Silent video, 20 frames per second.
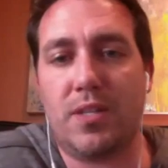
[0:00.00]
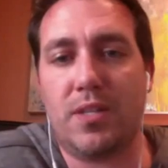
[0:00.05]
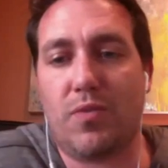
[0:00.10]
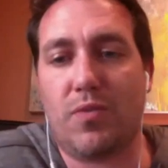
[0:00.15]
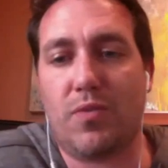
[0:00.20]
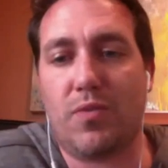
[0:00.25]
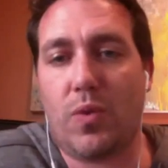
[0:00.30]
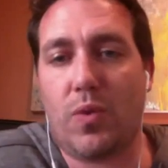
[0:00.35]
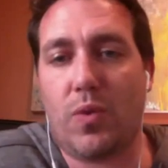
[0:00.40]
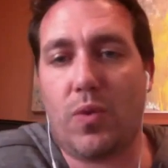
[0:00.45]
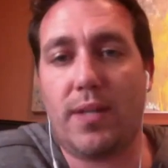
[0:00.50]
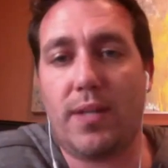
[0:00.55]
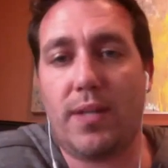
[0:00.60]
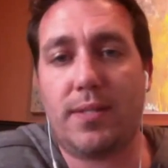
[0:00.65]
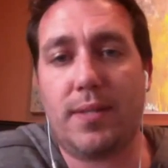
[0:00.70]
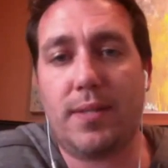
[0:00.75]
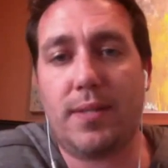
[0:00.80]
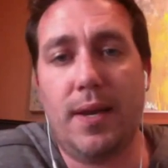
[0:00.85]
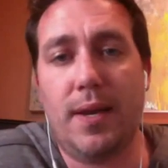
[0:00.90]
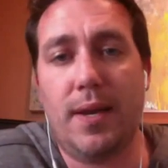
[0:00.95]
of
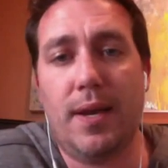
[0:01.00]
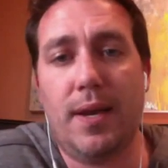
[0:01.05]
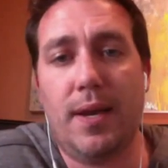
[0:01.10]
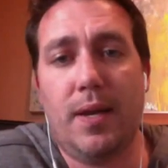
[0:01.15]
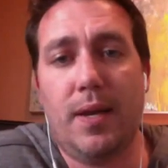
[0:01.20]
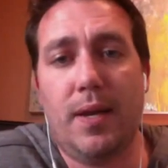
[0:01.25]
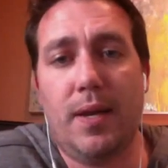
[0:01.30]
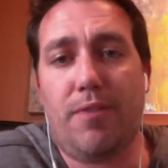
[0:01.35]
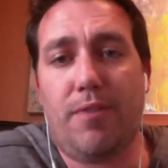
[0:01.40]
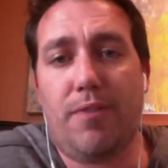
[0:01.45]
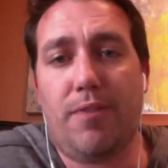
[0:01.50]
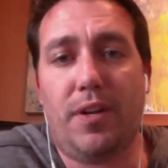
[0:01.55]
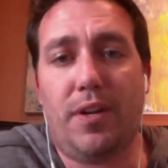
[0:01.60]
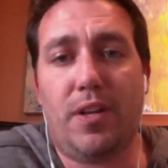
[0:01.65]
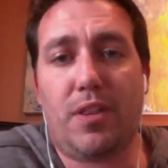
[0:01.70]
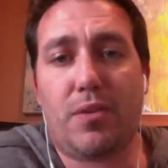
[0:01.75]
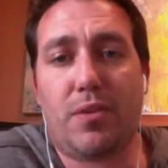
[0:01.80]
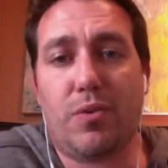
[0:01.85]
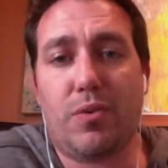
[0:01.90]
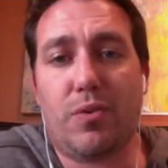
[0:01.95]
requests, funneled
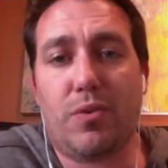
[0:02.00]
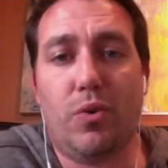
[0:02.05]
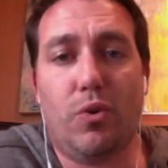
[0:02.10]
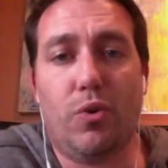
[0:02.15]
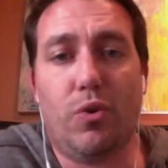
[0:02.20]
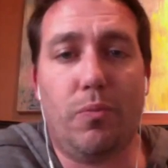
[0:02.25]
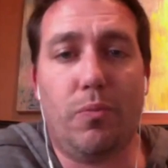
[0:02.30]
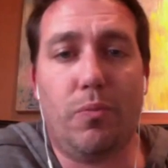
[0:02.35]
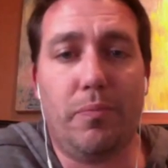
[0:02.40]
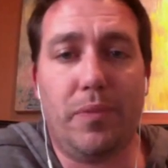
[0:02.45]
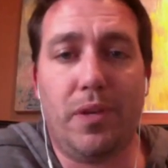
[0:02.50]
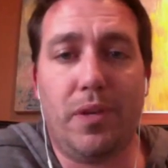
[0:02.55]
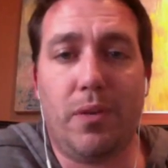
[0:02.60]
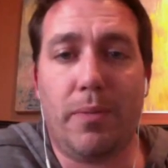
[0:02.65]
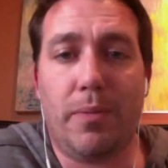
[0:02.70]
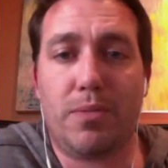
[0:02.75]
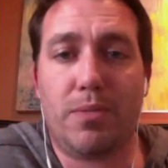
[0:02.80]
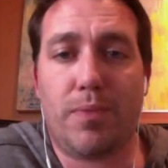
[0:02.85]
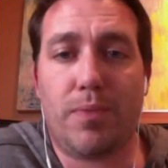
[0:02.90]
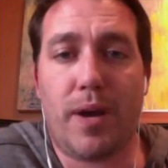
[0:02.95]
it through a
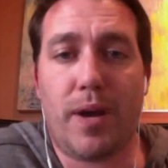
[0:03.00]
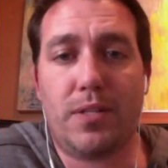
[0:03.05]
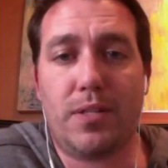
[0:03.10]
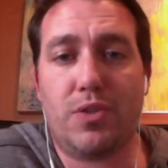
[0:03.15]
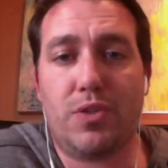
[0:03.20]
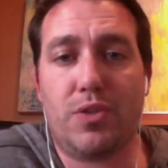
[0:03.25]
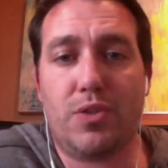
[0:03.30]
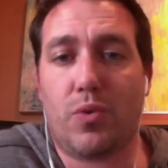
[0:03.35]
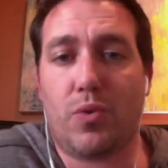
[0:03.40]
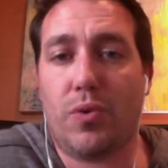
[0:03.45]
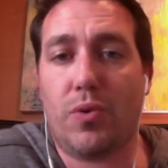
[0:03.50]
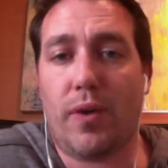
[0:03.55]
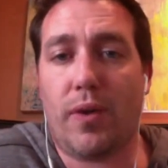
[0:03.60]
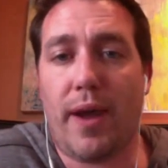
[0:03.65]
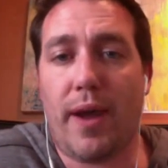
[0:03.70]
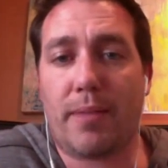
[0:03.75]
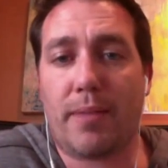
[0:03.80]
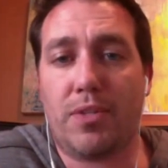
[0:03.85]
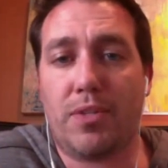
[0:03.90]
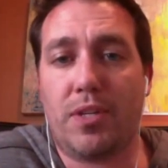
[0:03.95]
bunch of proxies or Tor or
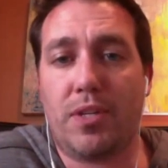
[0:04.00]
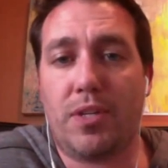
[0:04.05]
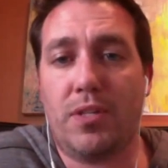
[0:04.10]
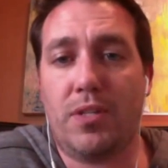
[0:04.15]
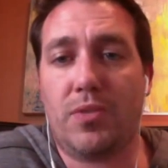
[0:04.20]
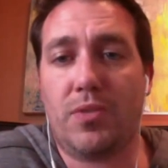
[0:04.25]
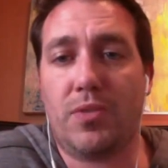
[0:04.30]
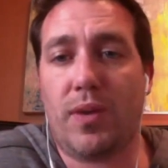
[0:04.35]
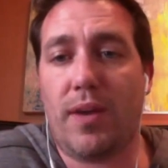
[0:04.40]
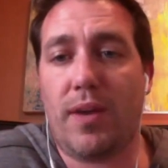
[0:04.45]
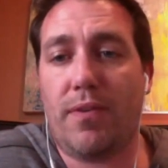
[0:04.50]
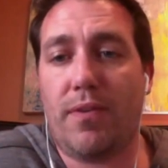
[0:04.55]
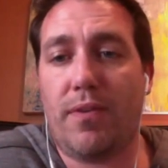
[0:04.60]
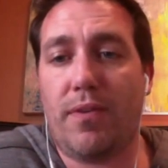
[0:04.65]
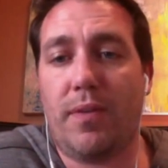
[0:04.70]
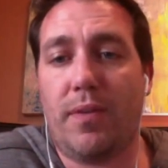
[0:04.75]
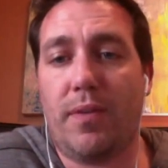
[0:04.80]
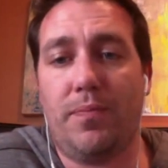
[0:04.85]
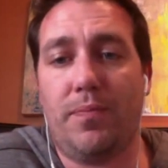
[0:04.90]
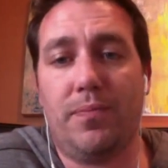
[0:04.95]
hack machines or whatever,
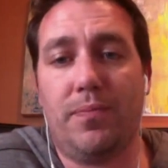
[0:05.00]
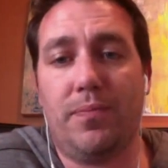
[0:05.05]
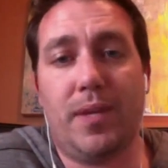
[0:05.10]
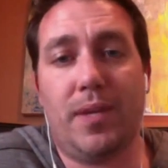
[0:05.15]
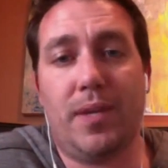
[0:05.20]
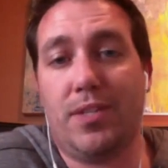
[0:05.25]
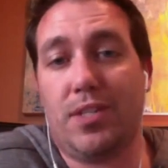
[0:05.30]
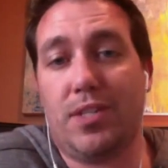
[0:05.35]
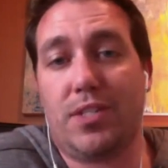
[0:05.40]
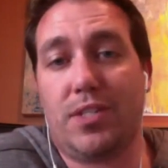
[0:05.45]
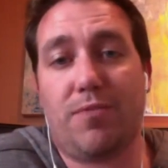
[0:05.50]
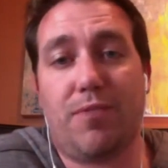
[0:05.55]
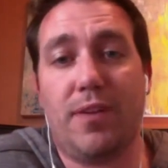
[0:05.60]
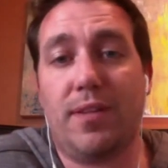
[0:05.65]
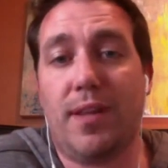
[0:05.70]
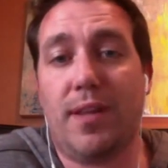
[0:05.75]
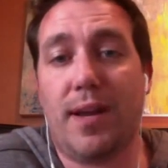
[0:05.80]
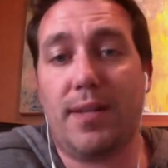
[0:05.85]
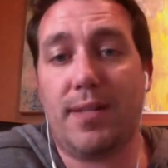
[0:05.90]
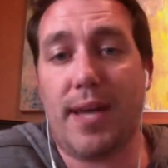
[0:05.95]
and just
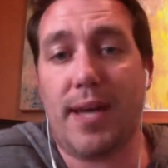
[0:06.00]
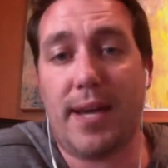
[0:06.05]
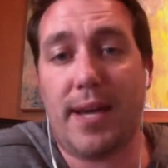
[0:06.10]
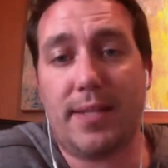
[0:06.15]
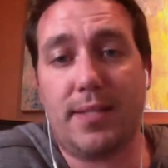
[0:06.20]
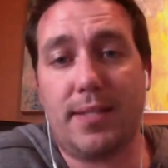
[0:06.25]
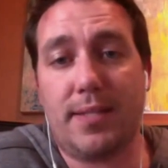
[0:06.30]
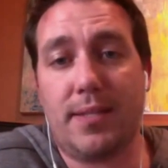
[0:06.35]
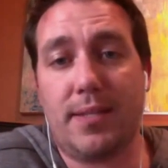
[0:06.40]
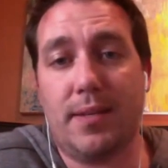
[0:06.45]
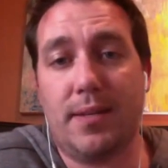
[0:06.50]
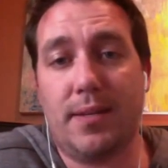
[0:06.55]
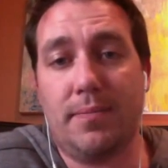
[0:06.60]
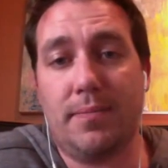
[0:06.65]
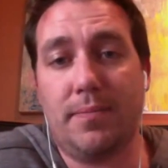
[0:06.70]
filed a lot of taxes on